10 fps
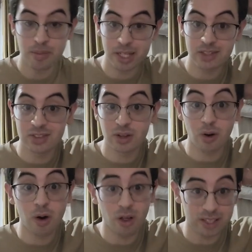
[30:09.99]
because
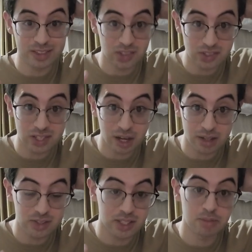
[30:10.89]
they're all existing
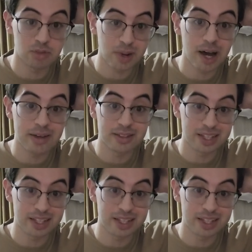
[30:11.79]
on the same spot